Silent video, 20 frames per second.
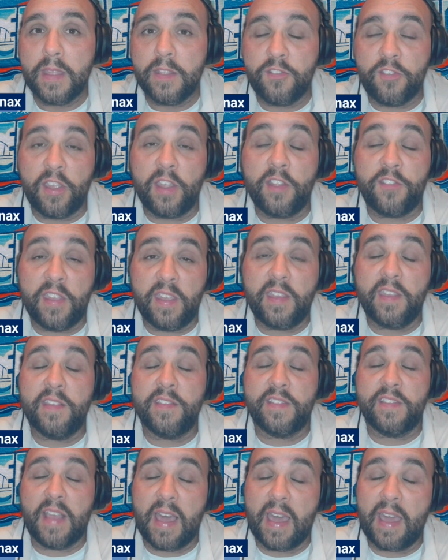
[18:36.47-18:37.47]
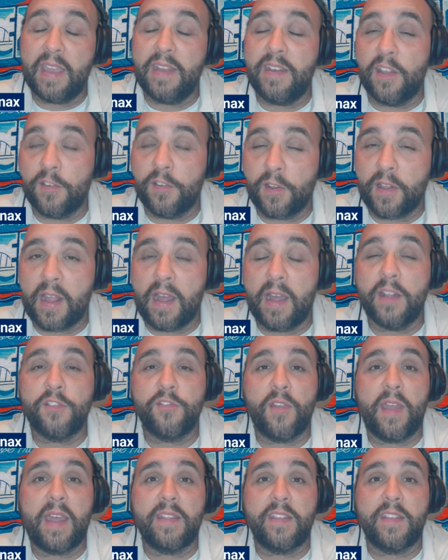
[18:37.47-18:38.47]
GG is signed under
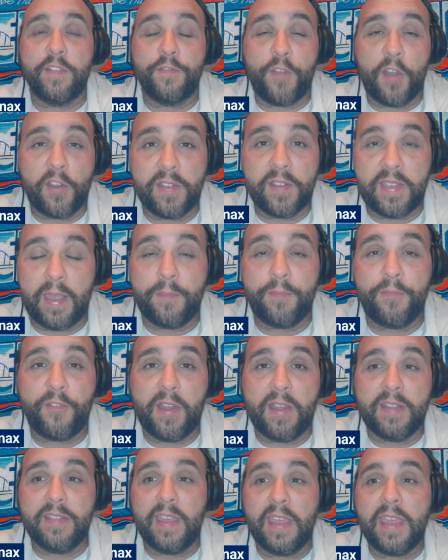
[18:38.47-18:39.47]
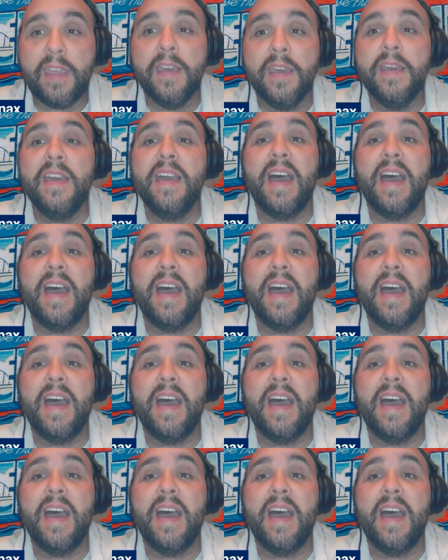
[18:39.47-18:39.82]
contract. It's very team friendly.